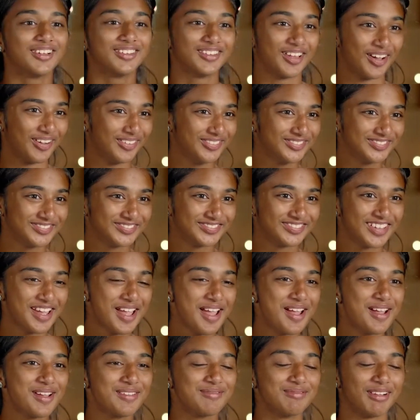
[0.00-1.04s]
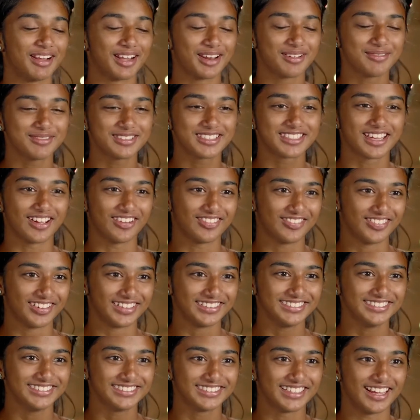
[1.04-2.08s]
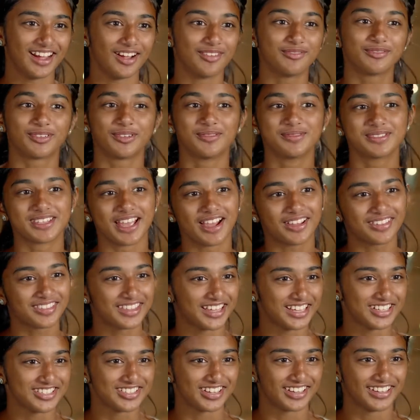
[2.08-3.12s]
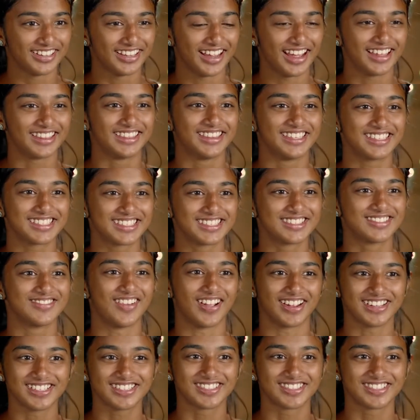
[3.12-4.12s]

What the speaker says: Hello, my name is Giftlin. I'm from South Asia, and this is my